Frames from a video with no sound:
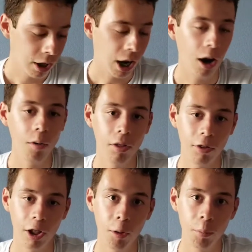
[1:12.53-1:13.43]
how this
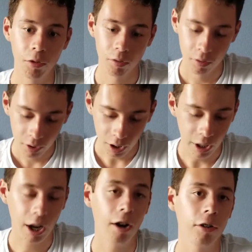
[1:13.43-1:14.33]
helps
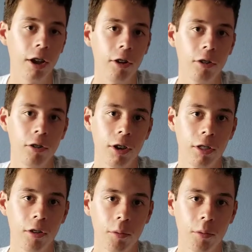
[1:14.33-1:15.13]
and how to tie your shoes like this.